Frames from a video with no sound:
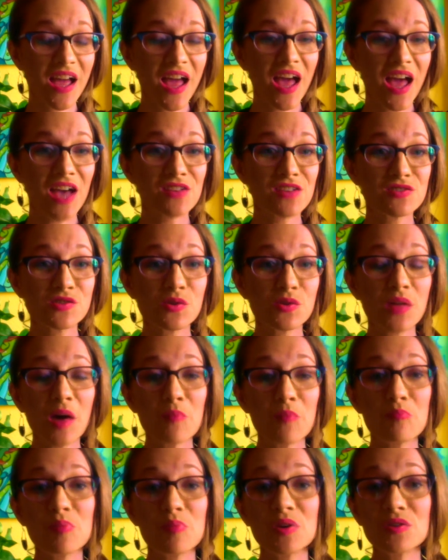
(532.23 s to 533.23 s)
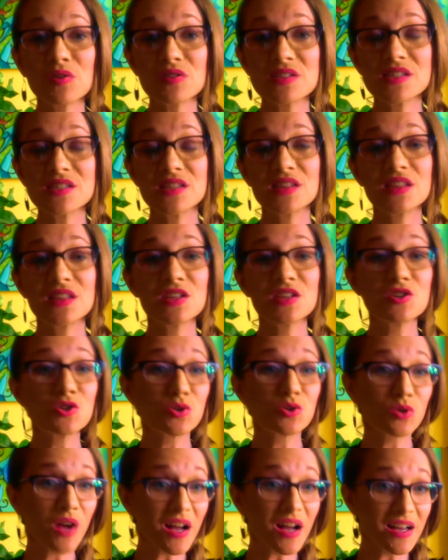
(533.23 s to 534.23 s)
And so that builds the
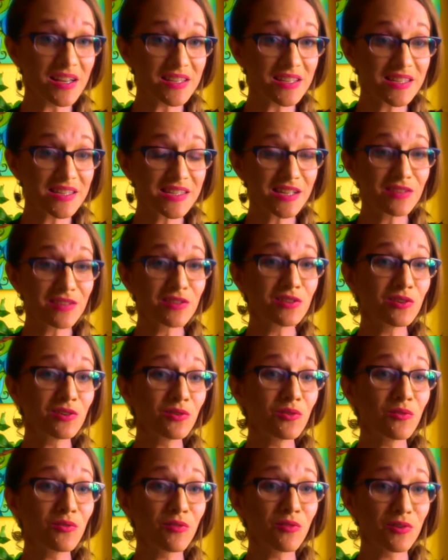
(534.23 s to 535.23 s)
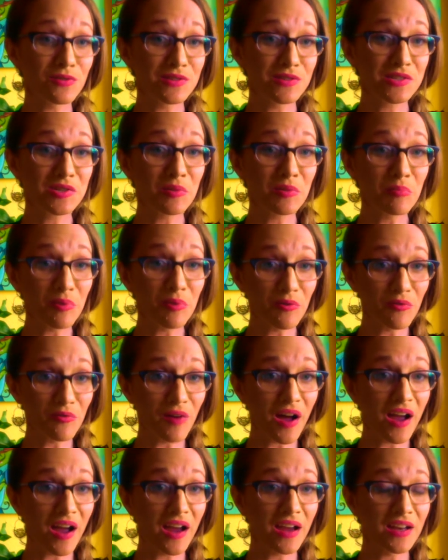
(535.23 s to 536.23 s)
trust in the universe to
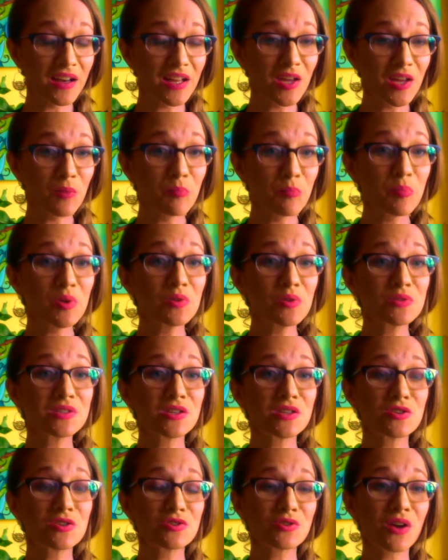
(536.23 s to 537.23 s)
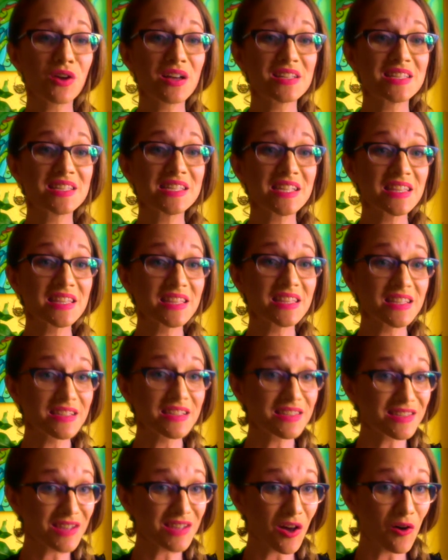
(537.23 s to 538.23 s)
provide. It builds the trust in the
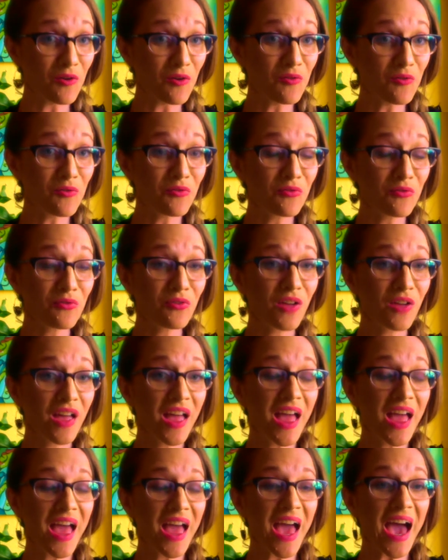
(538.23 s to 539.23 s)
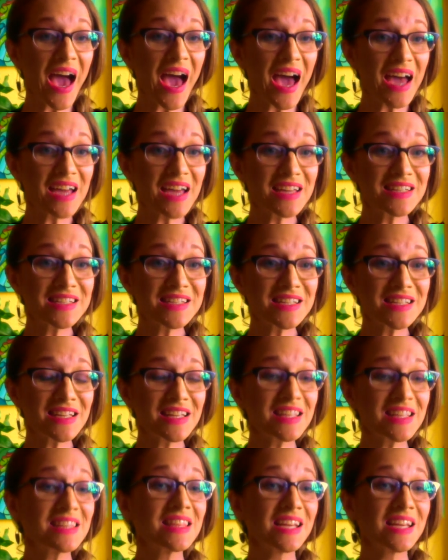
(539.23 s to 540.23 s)
self and
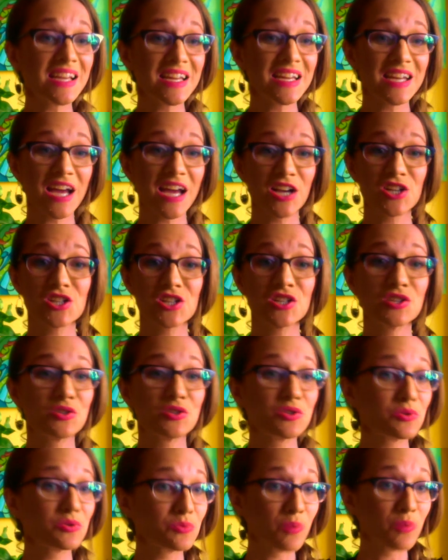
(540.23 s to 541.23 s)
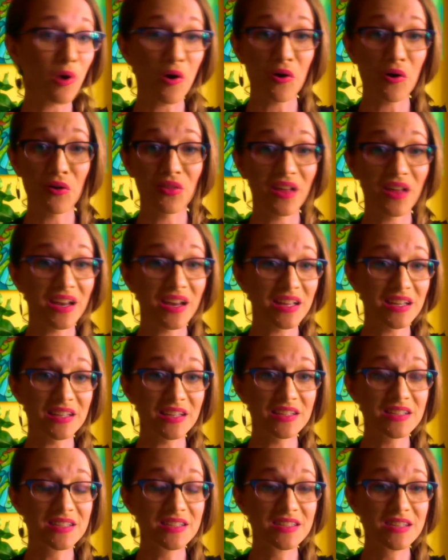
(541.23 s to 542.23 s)
in the connection to all that
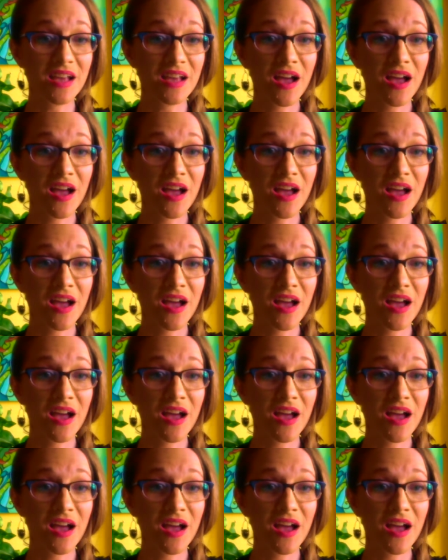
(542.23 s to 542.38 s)
is.